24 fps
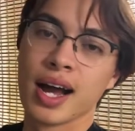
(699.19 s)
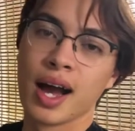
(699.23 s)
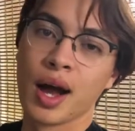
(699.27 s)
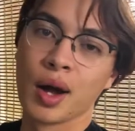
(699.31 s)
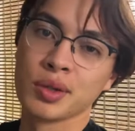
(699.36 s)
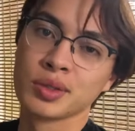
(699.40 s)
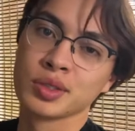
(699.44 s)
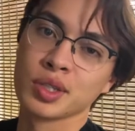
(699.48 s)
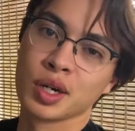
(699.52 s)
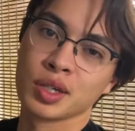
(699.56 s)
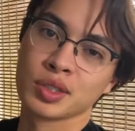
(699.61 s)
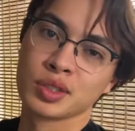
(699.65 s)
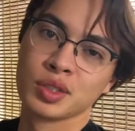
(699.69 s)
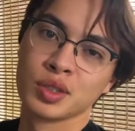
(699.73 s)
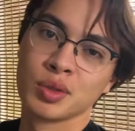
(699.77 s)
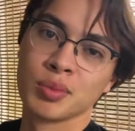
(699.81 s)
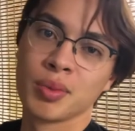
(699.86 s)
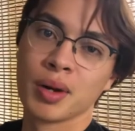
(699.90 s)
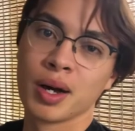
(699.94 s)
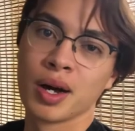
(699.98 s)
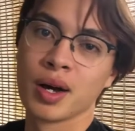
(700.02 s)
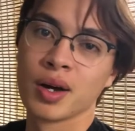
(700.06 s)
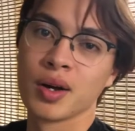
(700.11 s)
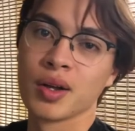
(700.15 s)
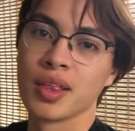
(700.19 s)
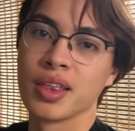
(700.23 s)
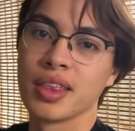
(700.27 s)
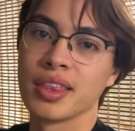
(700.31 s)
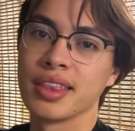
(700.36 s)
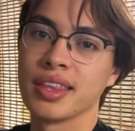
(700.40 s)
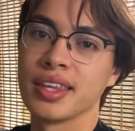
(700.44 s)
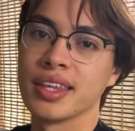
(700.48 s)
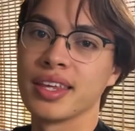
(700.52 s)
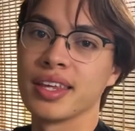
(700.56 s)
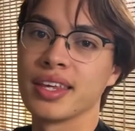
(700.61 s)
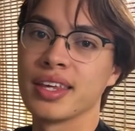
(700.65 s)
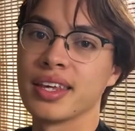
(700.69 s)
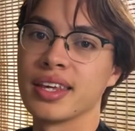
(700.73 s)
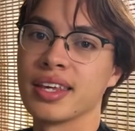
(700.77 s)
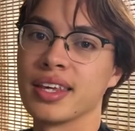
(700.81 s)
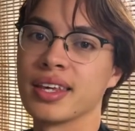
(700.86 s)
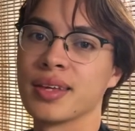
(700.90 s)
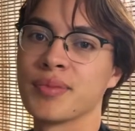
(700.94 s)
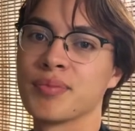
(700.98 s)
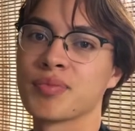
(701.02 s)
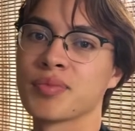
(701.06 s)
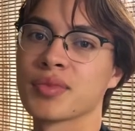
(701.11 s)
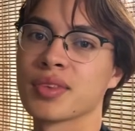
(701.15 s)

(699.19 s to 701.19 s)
I'll talk to you about the